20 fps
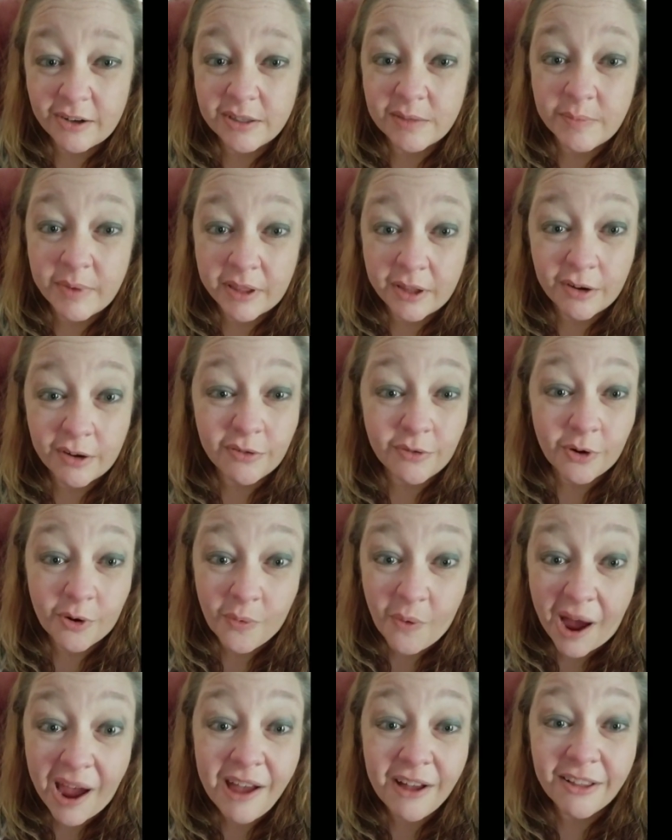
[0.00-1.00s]
It's been there for a
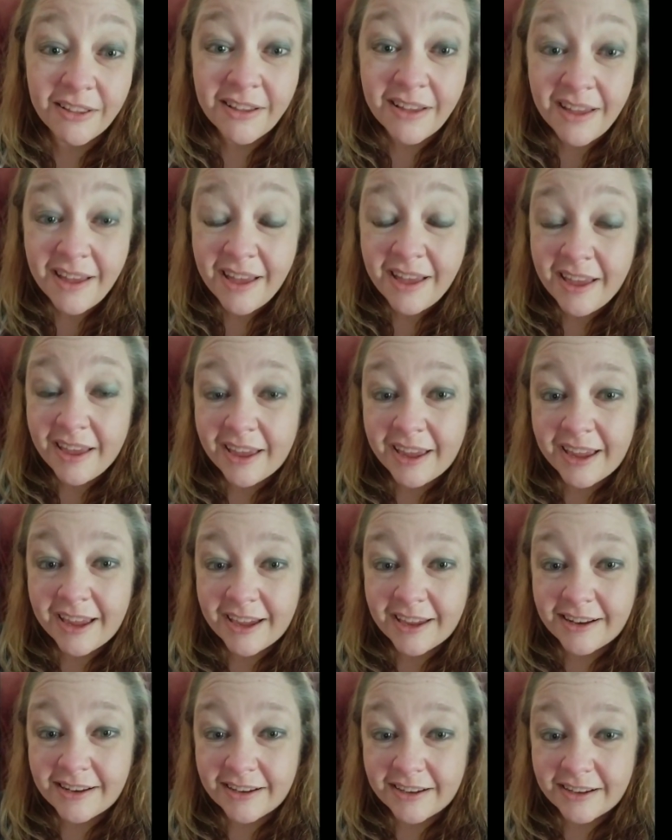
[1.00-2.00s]
while,
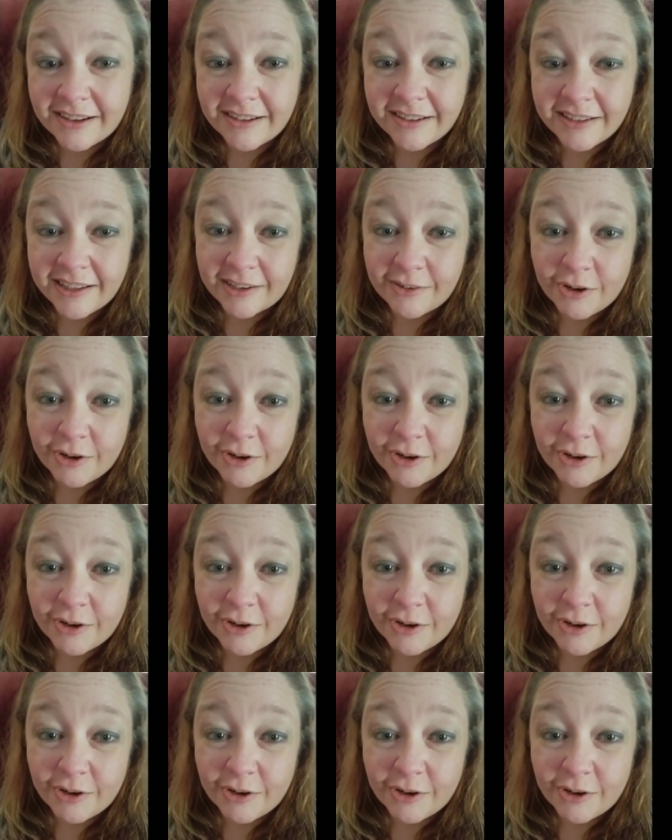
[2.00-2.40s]
and